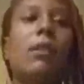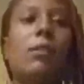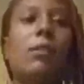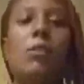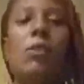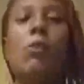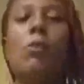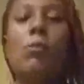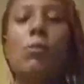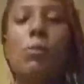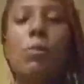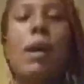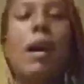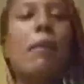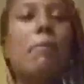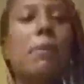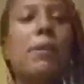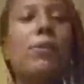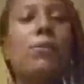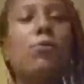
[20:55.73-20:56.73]
Know
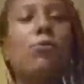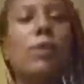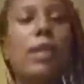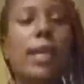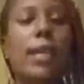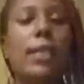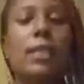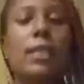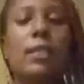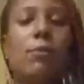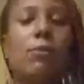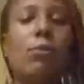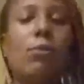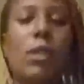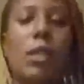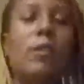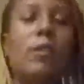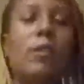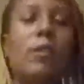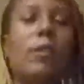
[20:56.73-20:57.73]
how much you actually do
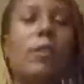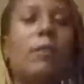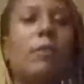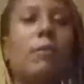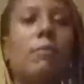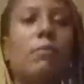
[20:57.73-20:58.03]
love it.